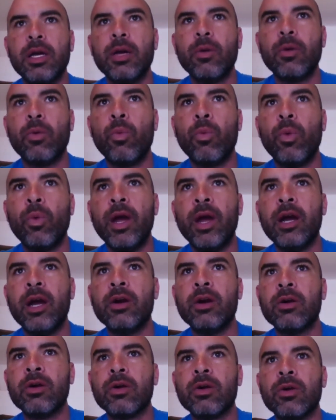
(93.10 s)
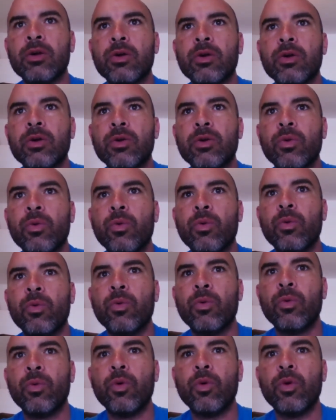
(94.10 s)
where
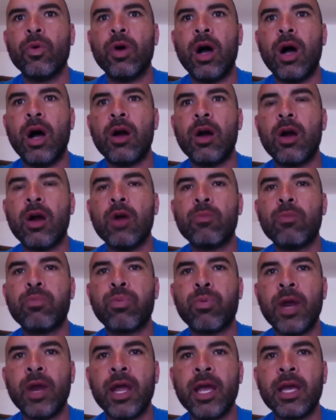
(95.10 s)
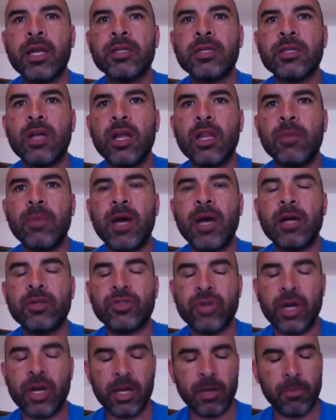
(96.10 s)
our brand is all about
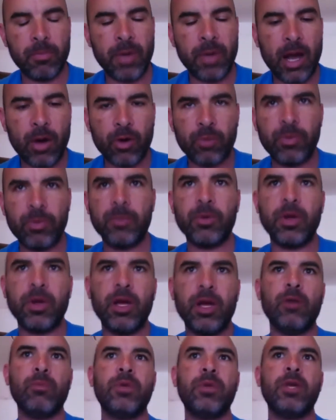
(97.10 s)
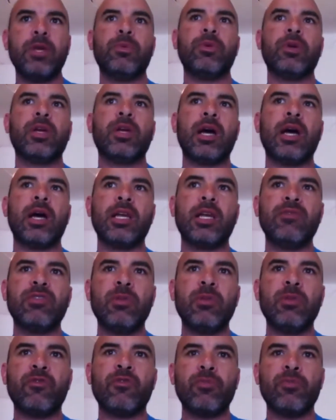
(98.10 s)
trying to empower people, help people, kind of give
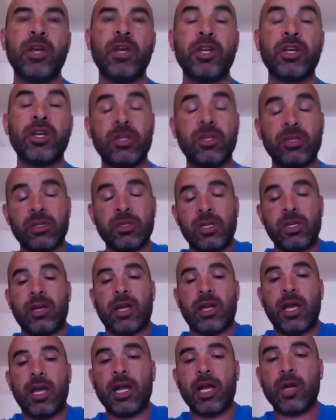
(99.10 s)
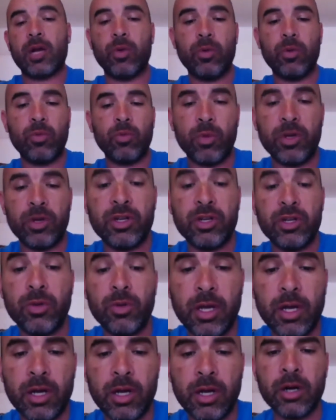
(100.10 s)
them information, kind of echoing what we do
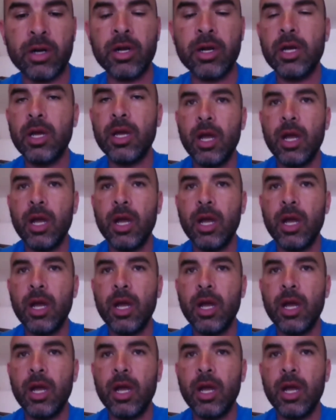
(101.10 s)
here.